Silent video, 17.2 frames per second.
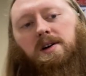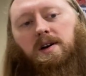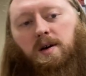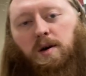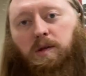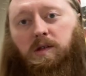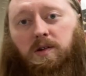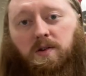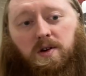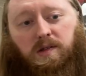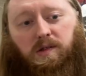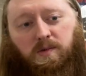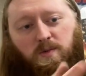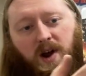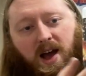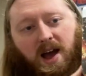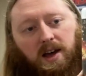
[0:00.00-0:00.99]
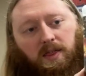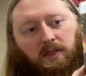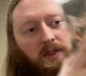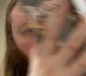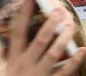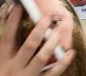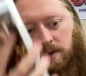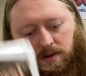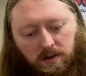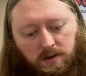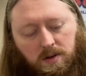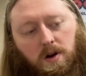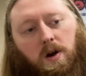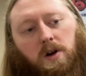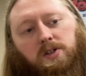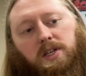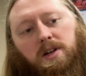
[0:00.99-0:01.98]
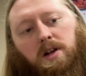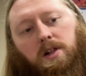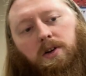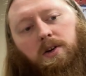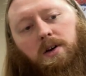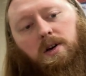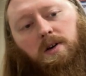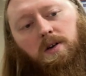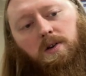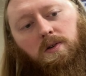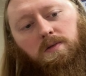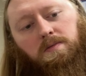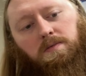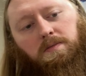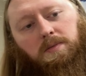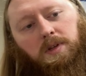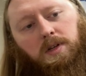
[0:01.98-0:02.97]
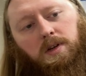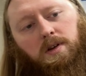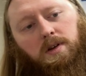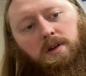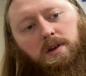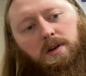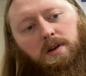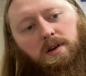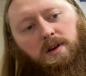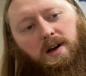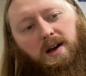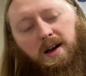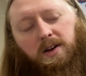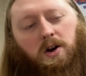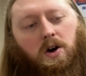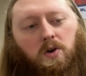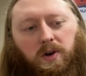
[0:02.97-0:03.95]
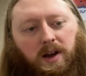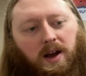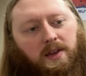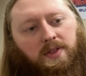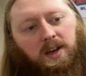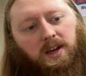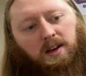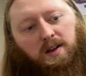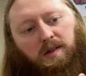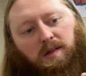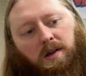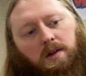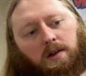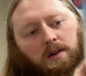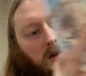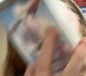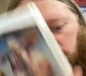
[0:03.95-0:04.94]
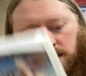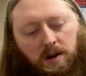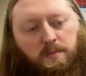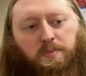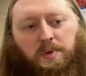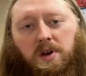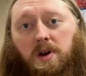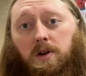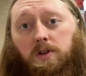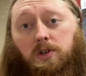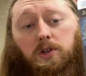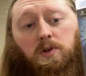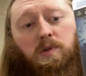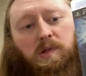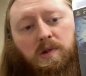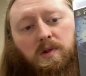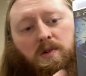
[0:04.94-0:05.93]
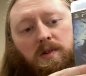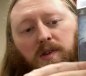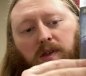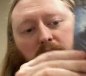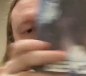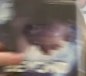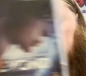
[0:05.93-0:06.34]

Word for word: Asura's Wrath, Ar tonelico uh, Koga, I think it is, Beyond Two Souls,